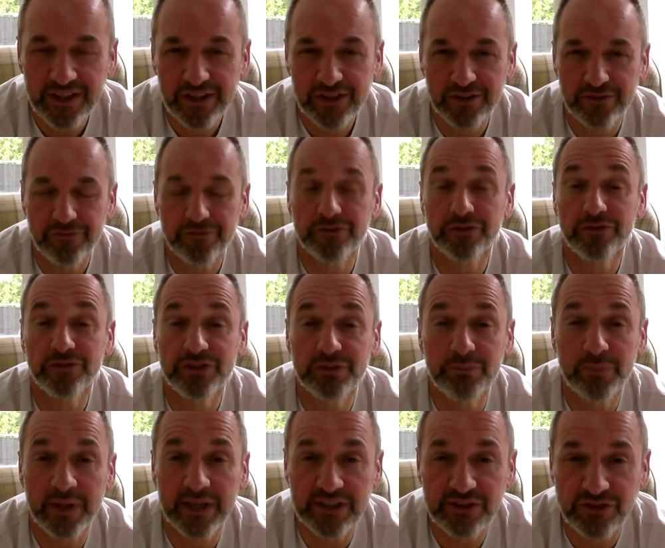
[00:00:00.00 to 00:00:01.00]
confronted
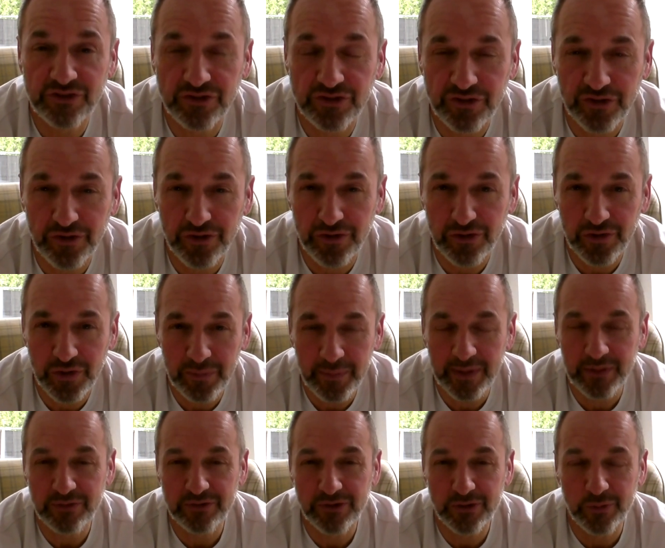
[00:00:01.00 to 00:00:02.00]
by Saul
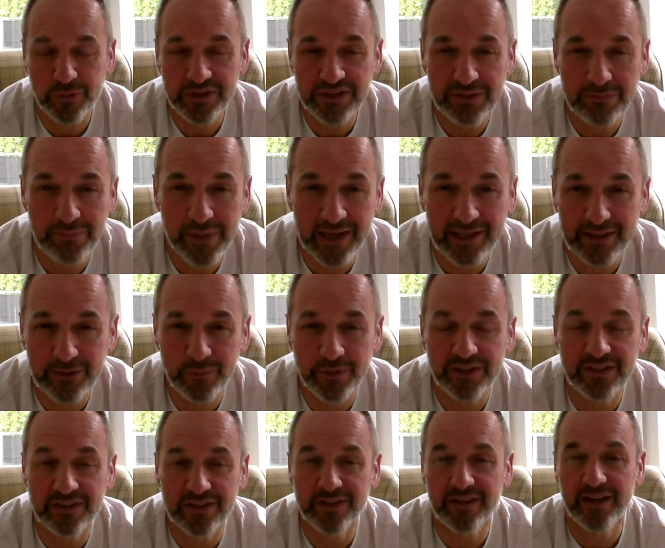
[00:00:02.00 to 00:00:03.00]
about to go into battle
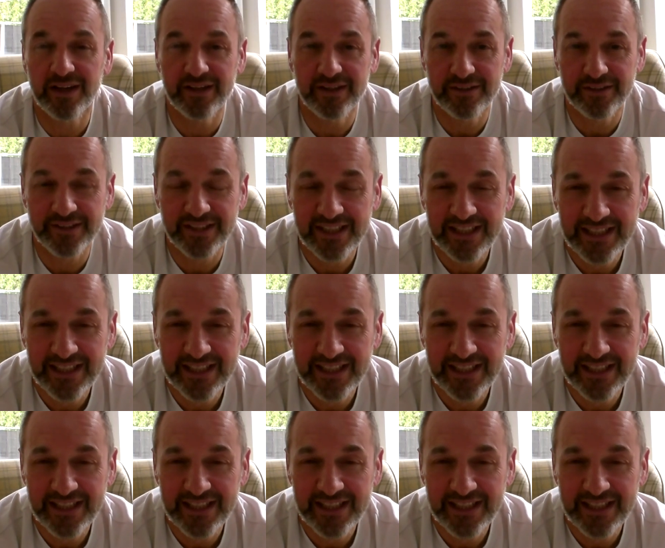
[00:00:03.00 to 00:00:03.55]
with Goliath,